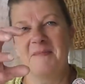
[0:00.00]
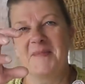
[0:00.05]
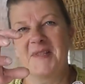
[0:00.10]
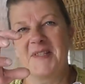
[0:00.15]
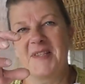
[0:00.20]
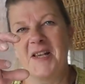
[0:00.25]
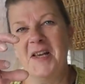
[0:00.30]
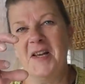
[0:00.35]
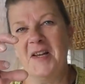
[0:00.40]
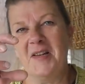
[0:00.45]

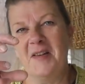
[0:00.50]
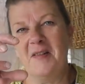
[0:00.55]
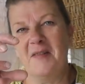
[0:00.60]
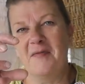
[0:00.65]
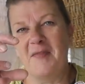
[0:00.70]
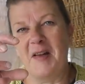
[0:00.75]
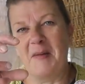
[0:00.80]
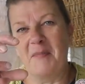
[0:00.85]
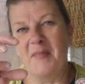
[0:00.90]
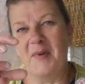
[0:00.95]
circle
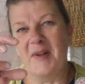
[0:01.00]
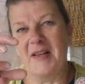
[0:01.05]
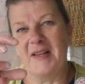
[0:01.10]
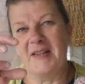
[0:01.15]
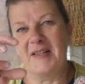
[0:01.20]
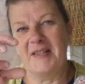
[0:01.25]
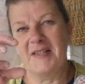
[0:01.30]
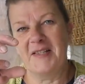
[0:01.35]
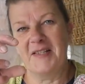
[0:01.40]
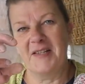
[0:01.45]
of
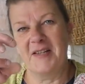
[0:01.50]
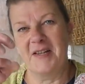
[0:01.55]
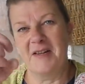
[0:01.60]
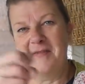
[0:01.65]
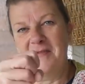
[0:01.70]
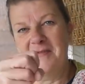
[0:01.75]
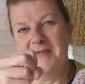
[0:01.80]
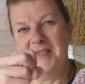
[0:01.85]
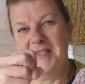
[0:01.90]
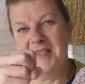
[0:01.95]
fabric,
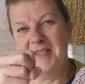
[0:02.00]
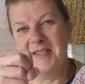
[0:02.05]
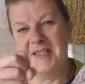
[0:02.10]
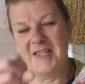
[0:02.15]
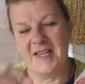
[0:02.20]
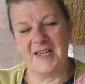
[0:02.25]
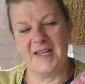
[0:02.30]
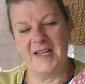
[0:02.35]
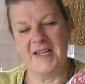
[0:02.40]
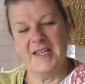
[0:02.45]
stuffed,
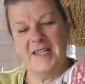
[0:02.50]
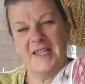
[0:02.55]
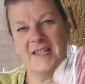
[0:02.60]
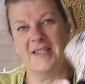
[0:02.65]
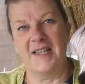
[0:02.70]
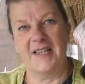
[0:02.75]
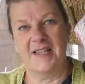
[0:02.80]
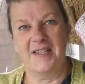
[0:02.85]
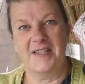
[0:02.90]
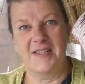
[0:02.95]
tied,
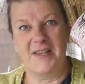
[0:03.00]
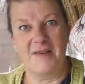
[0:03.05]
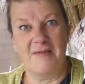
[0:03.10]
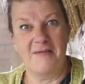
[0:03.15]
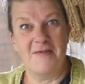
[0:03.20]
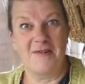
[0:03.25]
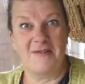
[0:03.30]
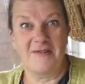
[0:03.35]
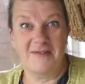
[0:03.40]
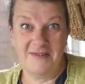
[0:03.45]
and then
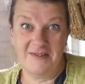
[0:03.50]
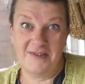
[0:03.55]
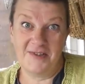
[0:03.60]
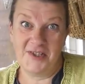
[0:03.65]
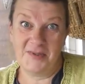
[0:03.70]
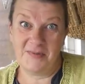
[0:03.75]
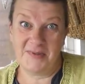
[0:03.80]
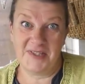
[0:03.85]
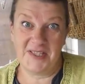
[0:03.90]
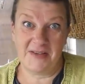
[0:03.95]
sewn on,
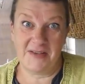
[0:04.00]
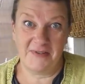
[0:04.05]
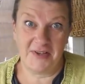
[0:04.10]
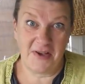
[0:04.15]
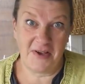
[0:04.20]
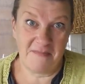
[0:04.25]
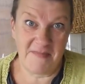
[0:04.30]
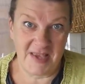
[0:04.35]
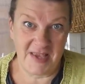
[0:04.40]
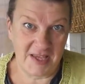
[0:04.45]
because she wants to have a
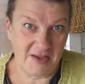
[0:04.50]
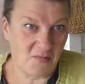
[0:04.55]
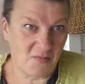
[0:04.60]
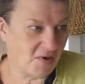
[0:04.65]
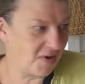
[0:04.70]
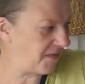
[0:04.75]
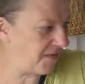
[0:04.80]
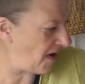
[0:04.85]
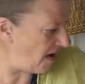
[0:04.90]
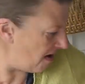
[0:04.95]
go at making
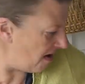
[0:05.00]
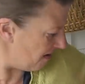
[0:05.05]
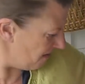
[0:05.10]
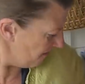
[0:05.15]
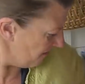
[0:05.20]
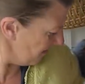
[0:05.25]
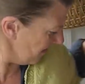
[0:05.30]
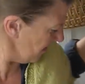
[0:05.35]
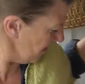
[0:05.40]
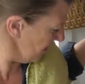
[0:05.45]
one of her
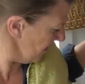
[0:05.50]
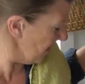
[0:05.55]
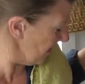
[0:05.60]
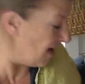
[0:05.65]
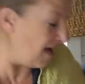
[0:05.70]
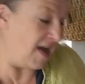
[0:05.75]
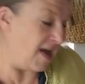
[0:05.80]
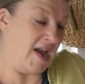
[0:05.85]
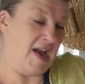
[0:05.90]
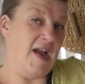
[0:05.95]
own.
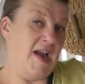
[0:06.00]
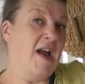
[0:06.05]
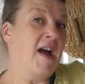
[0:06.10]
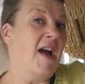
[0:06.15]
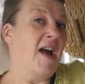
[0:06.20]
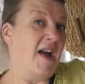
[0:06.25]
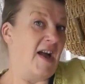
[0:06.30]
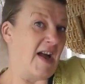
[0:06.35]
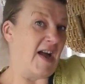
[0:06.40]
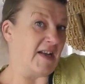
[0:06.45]

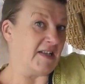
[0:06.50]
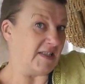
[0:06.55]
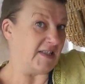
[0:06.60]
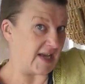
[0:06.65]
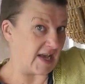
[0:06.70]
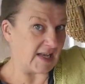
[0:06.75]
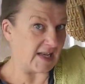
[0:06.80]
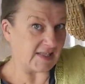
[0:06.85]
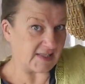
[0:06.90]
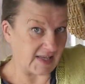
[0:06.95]
And
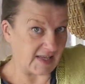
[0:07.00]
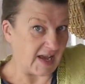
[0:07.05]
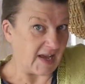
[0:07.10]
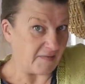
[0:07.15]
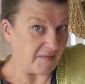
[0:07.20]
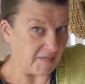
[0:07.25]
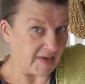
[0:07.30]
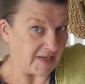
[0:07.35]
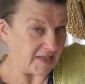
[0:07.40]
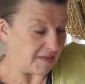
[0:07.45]
yes,
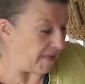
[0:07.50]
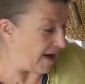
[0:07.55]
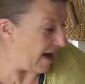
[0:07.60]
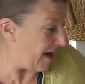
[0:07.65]
I've made a